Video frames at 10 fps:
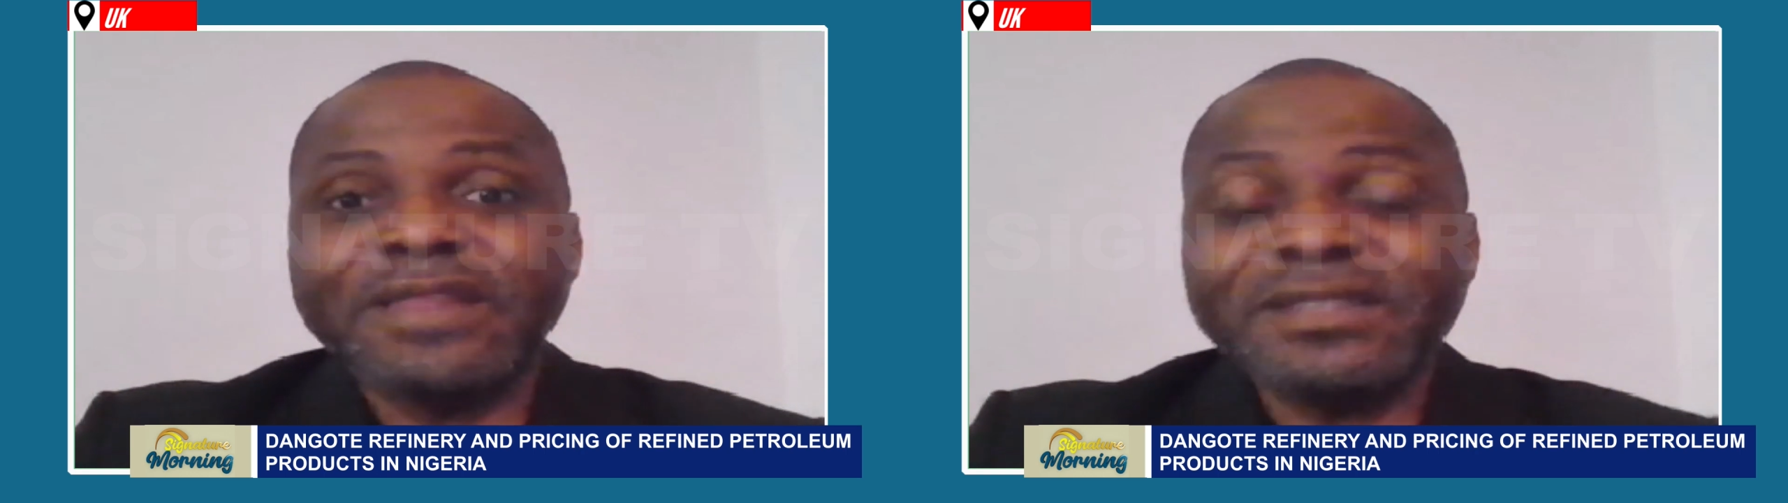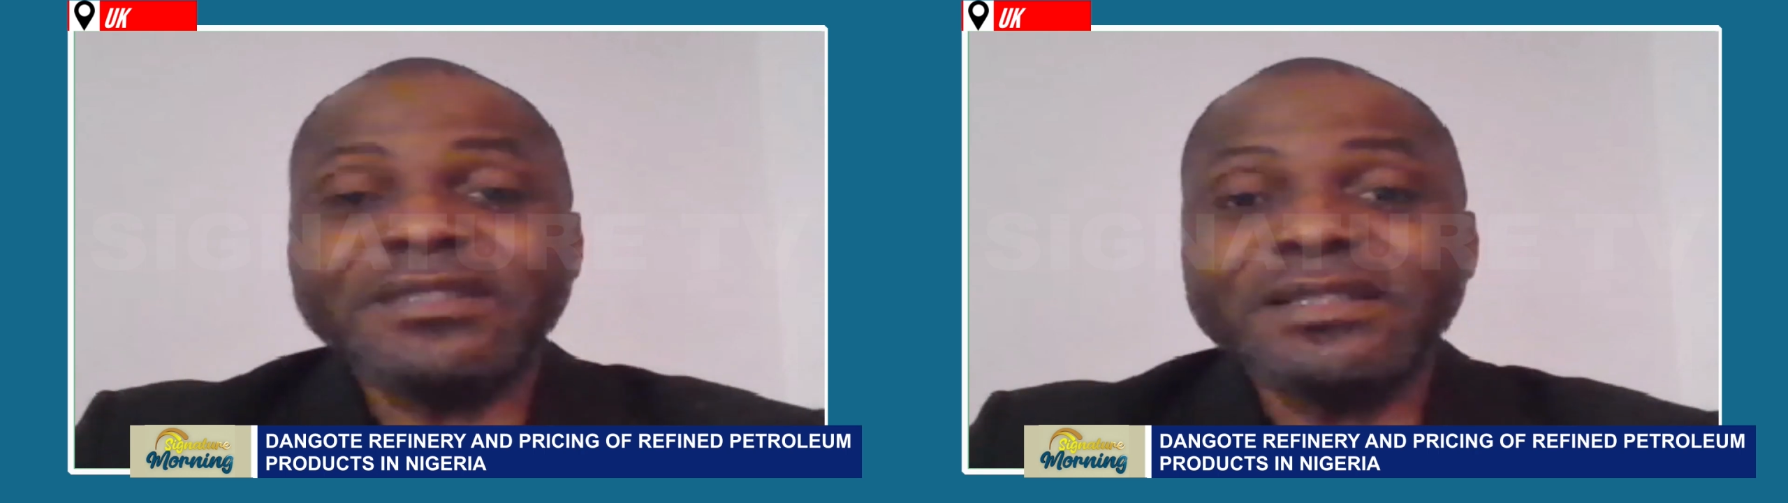
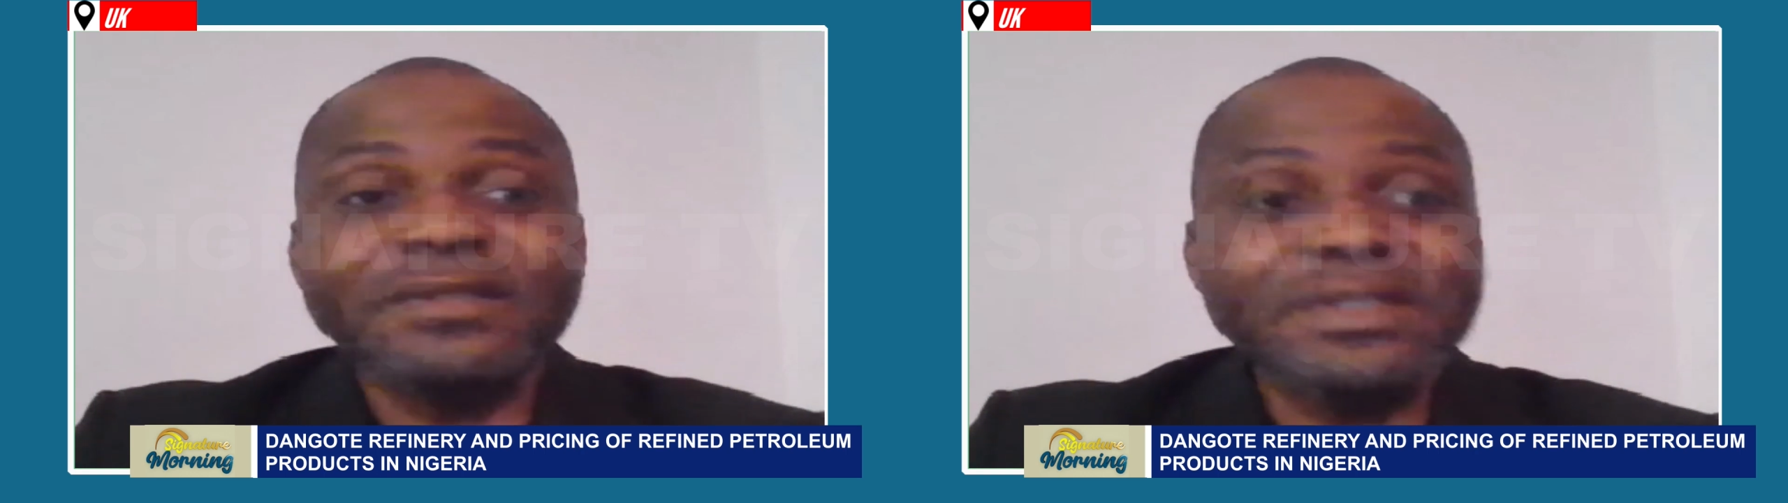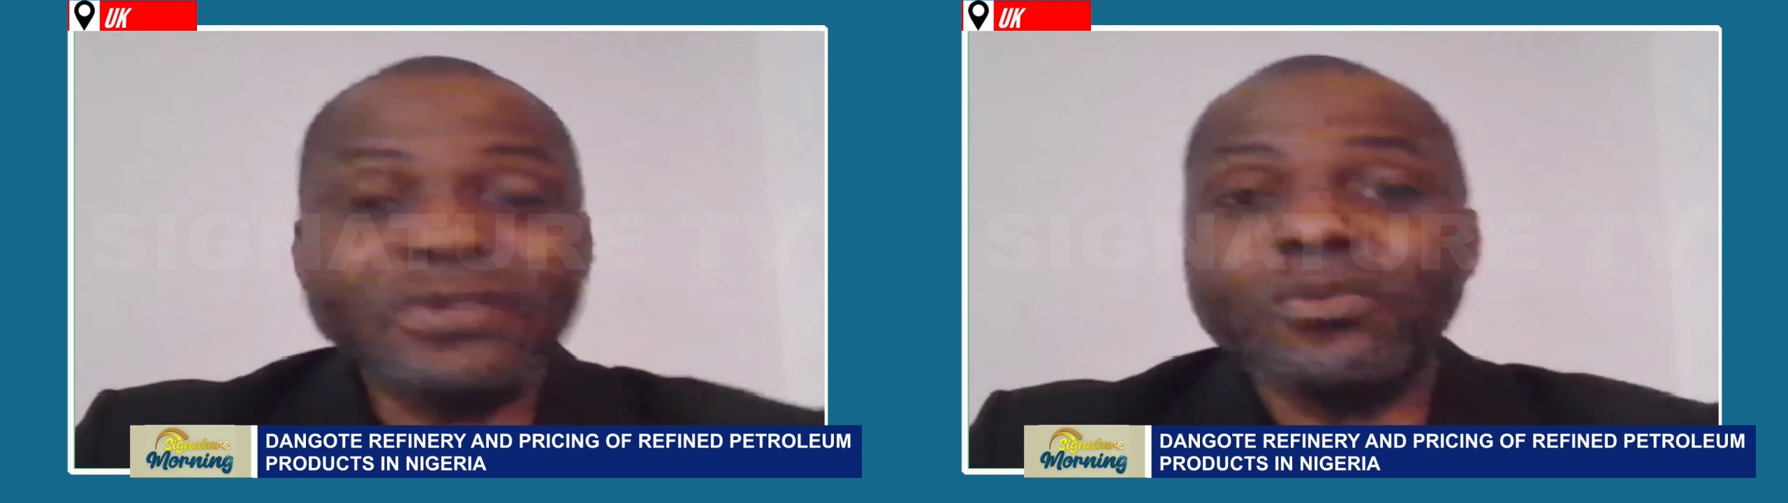That is the
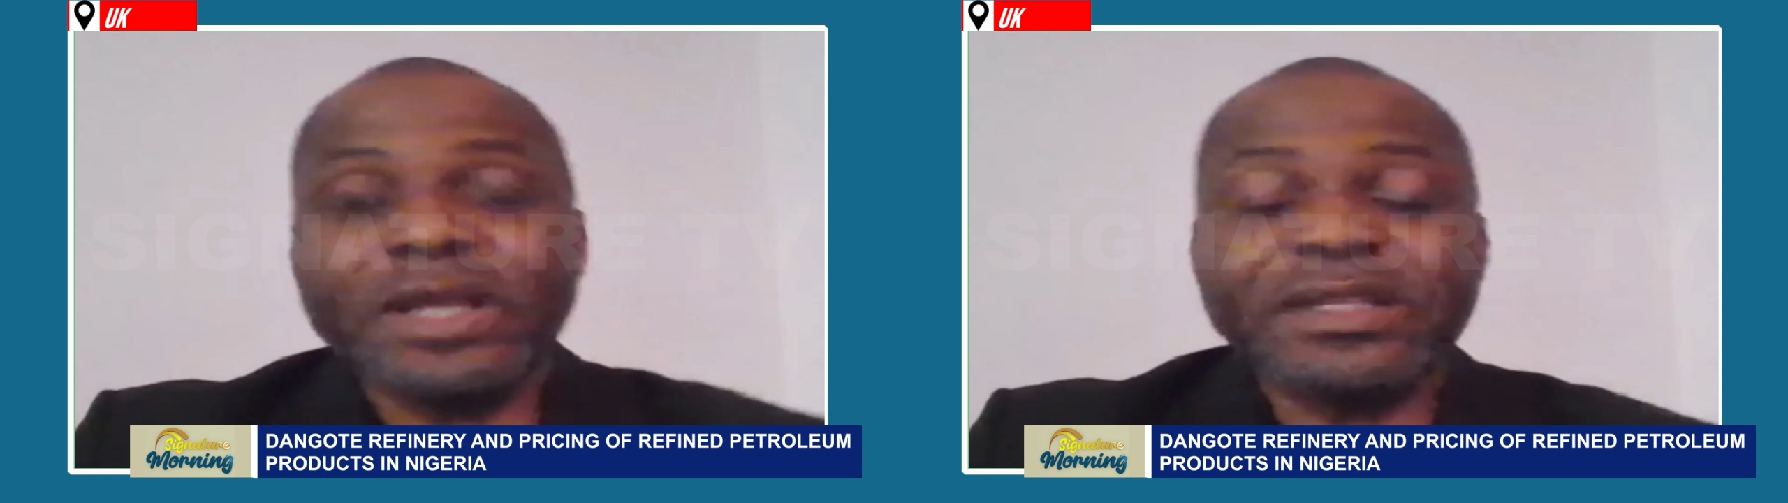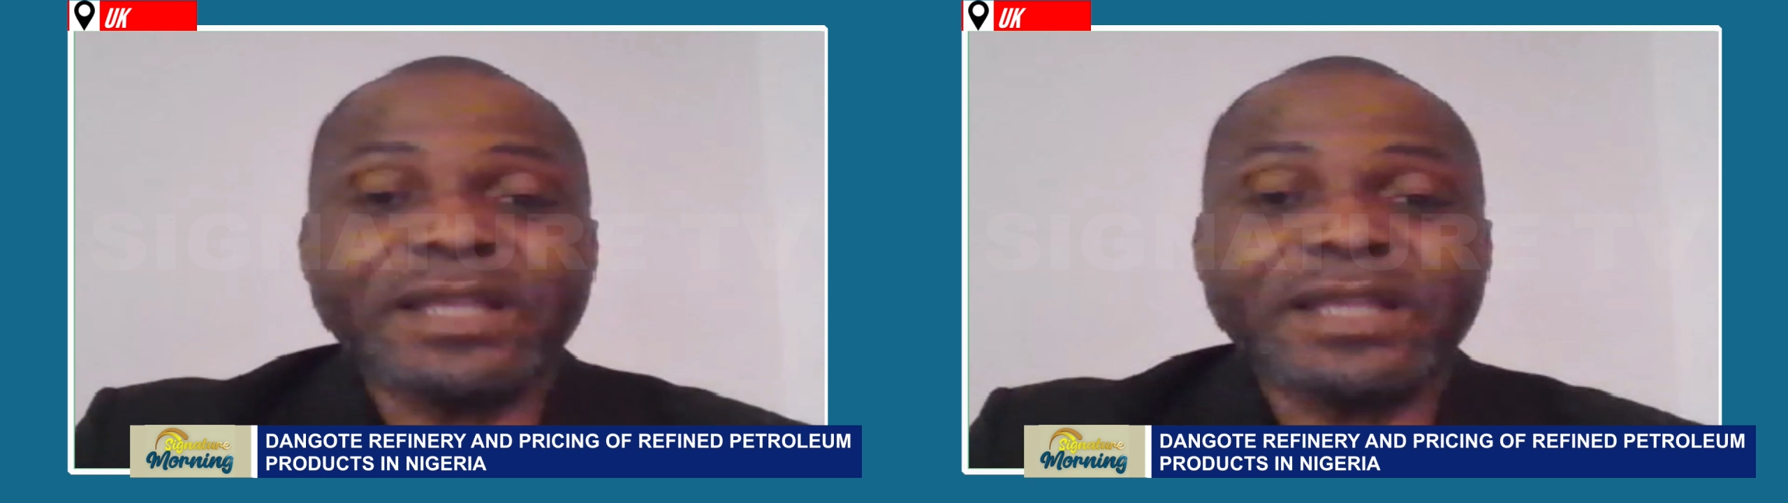reason
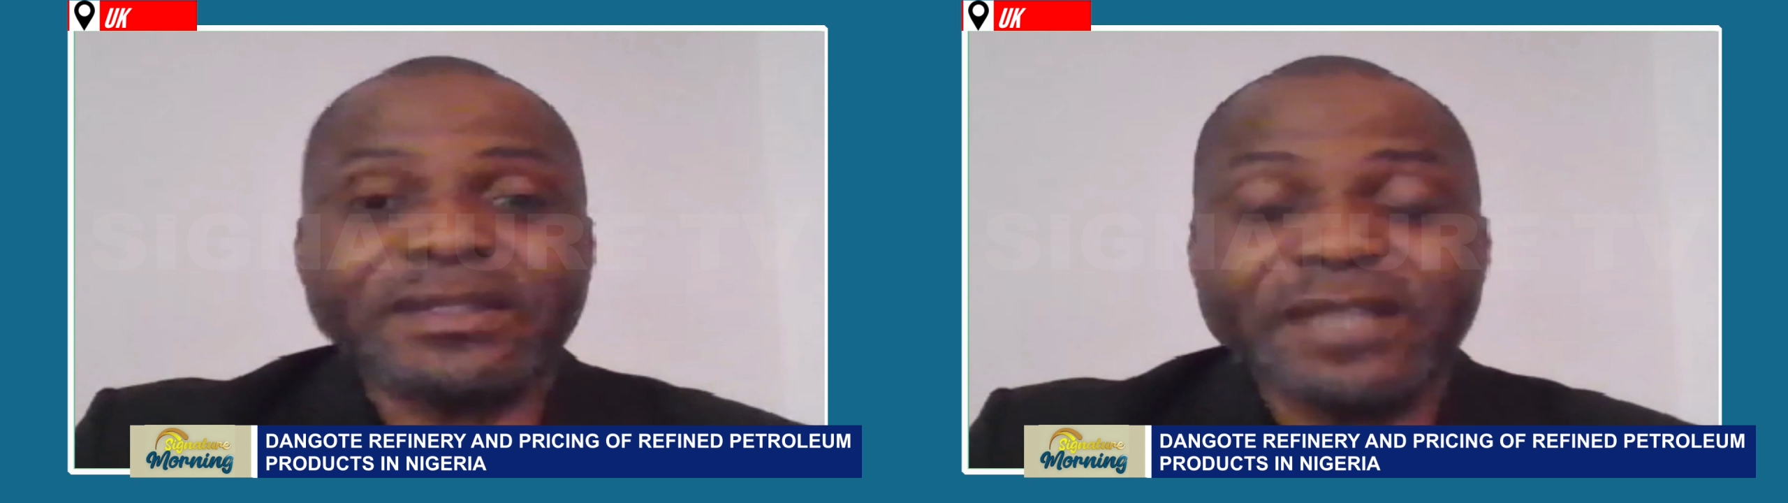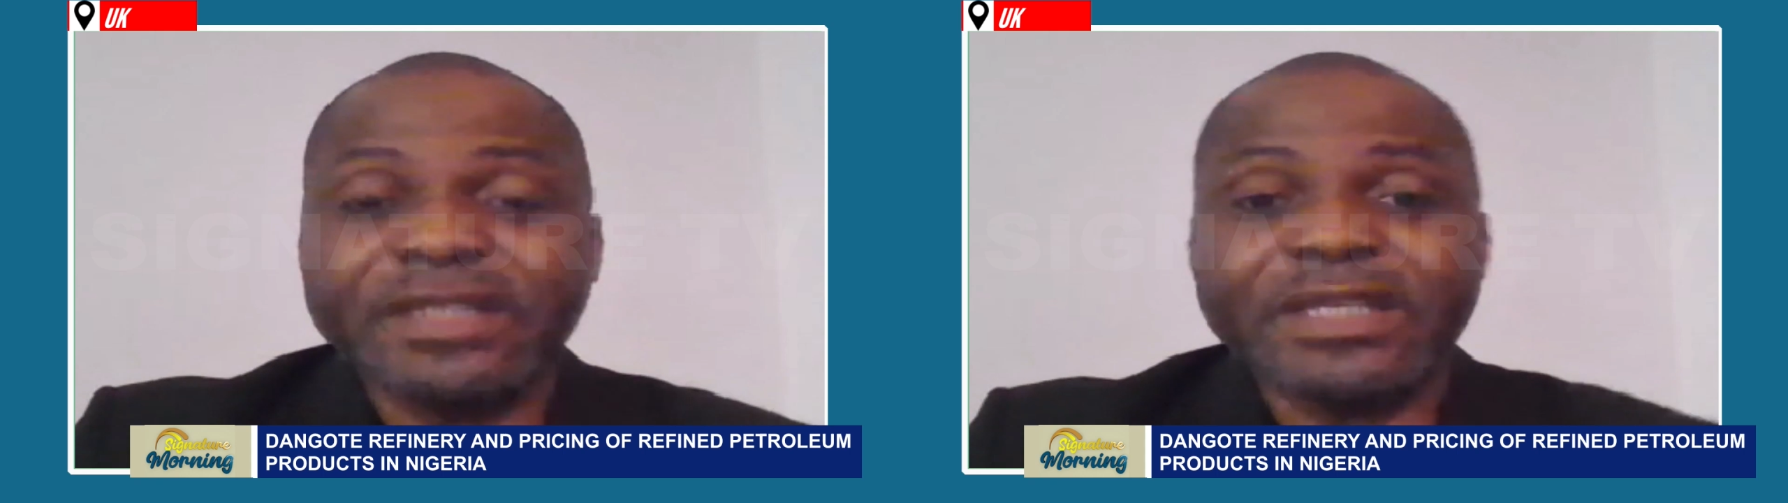why they are
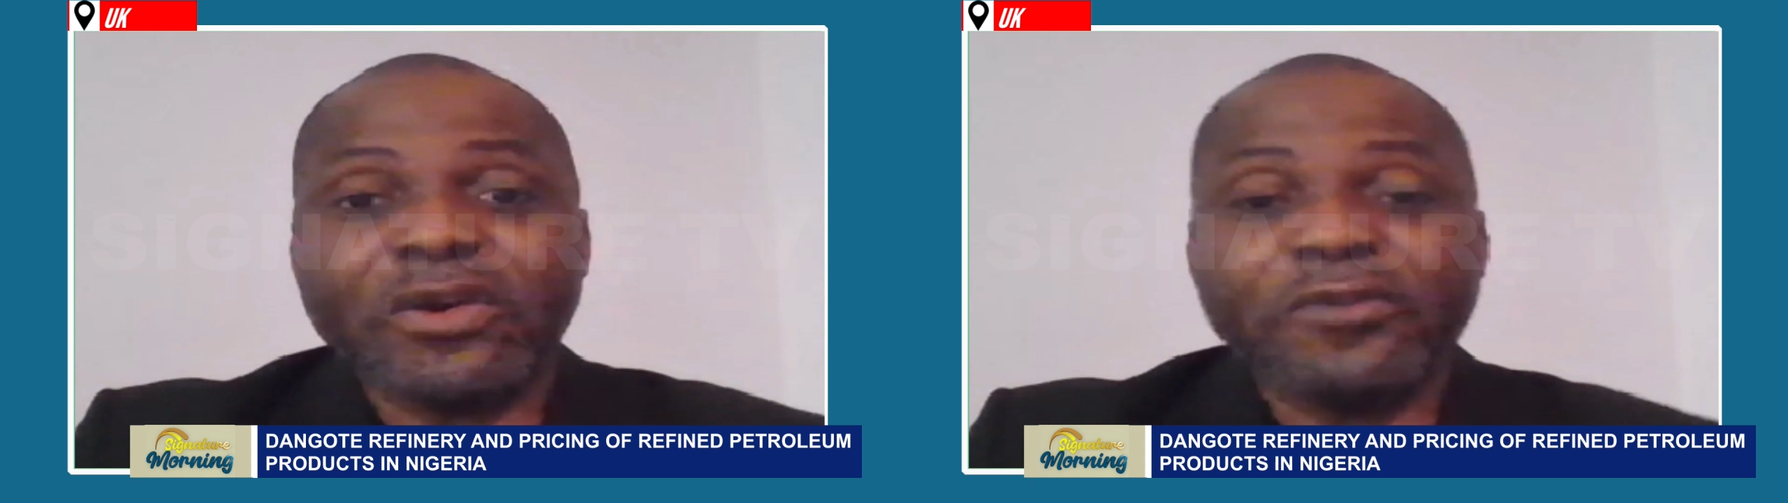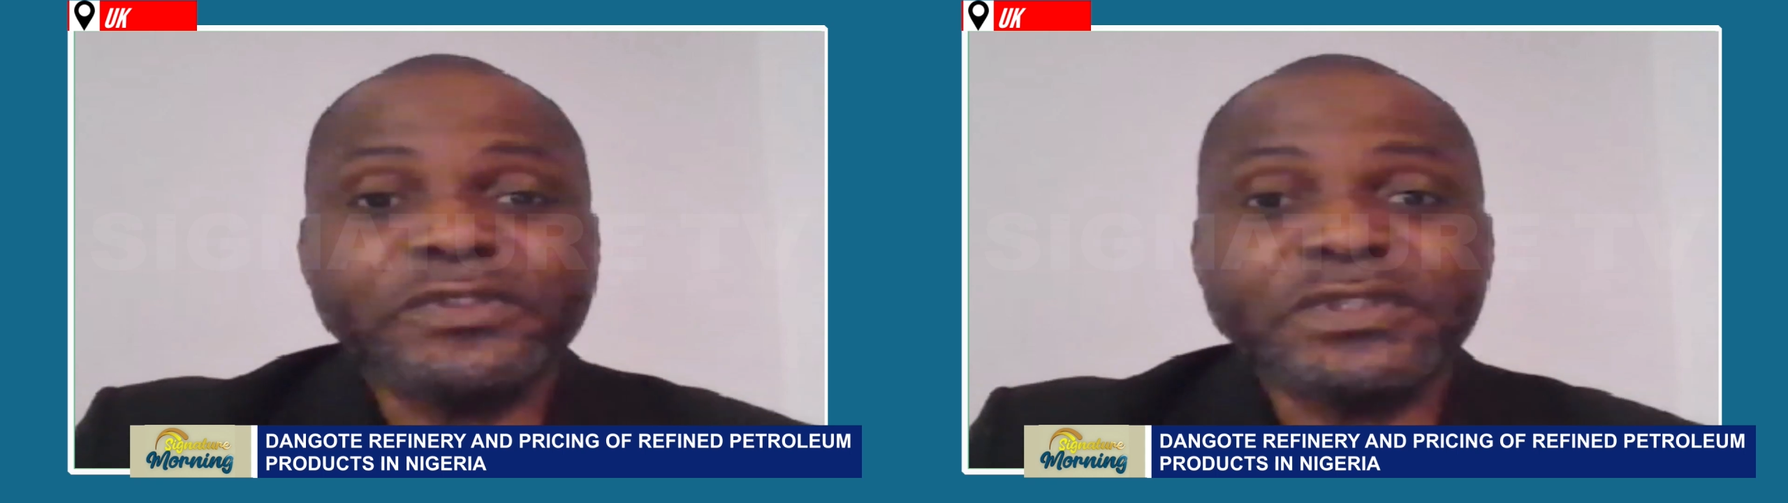there in their
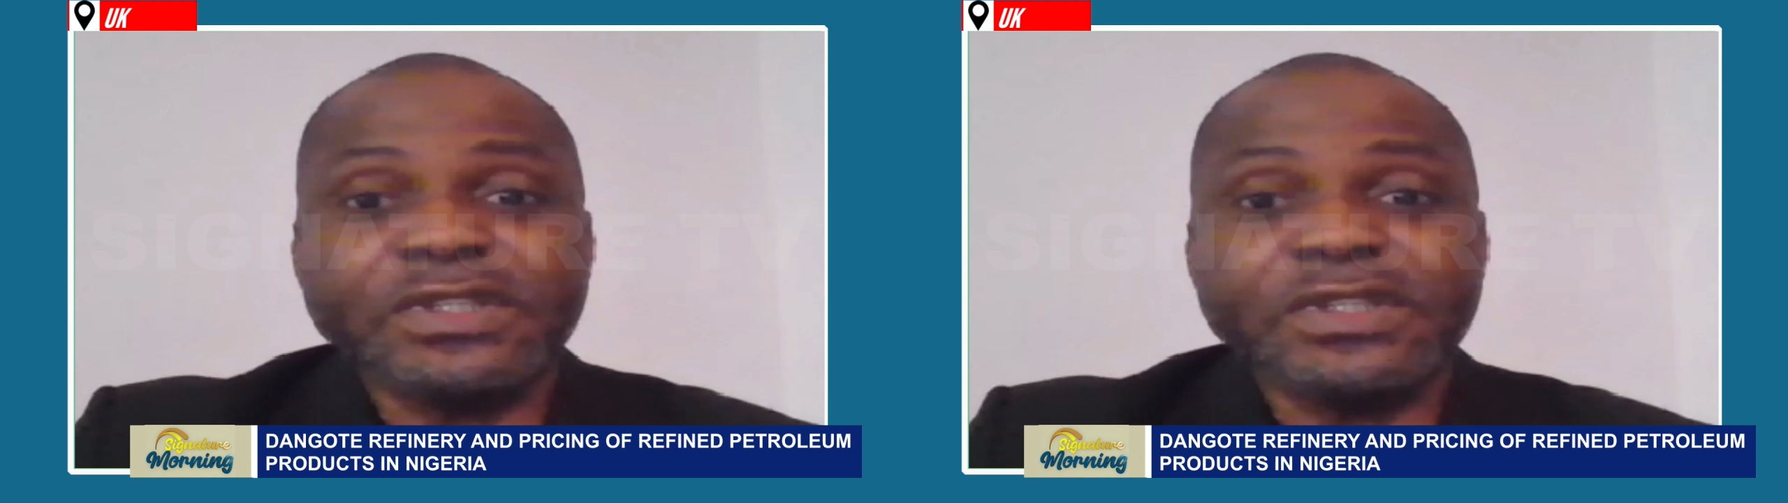offices